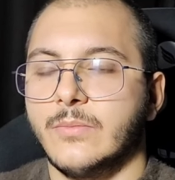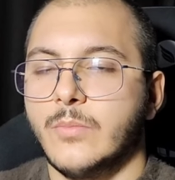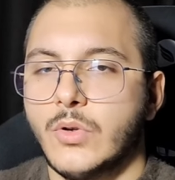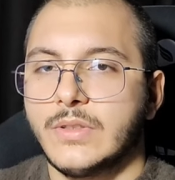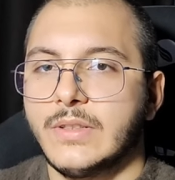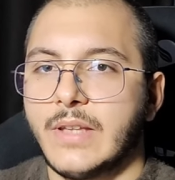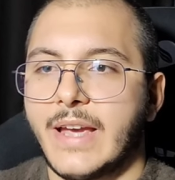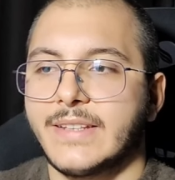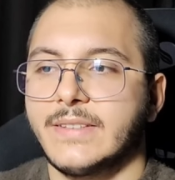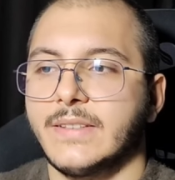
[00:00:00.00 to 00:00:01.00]
model
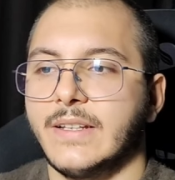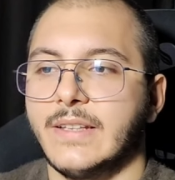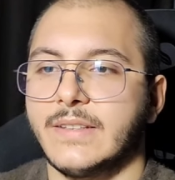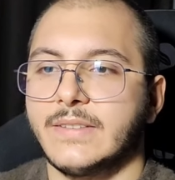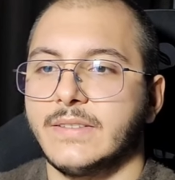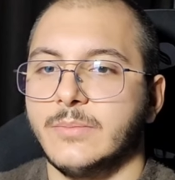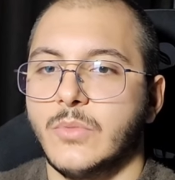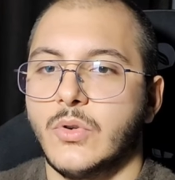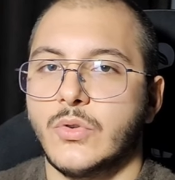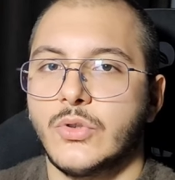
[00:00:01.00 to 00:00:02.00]
act a lot
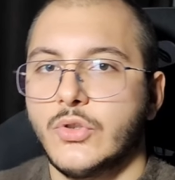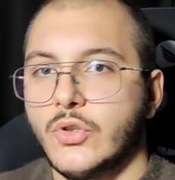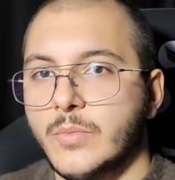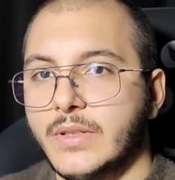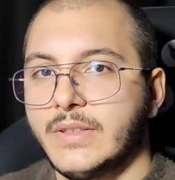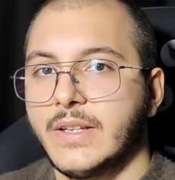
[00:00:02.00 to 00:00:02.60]
more human